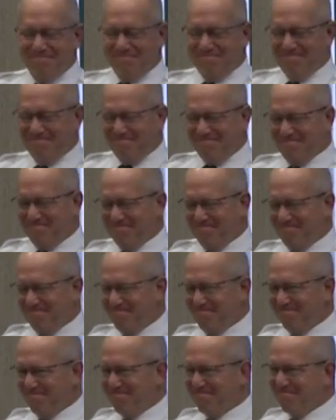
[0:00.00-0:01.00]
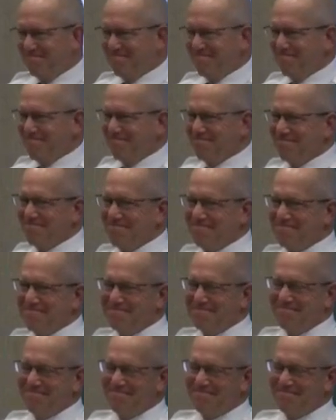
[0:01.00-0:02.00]

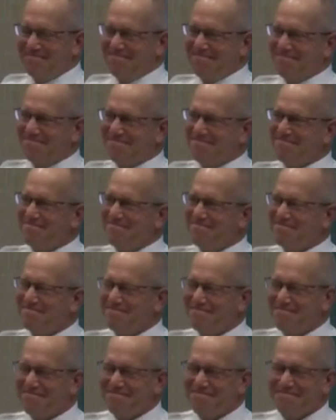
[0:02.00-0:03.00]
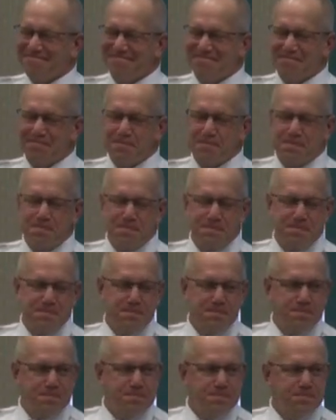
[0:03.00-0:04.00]

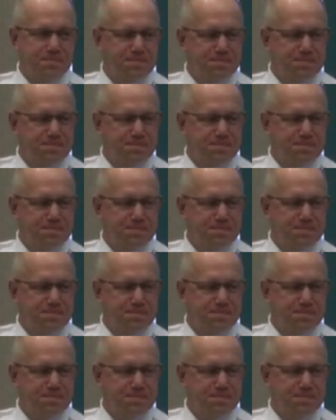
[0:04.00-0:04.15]
[no speech]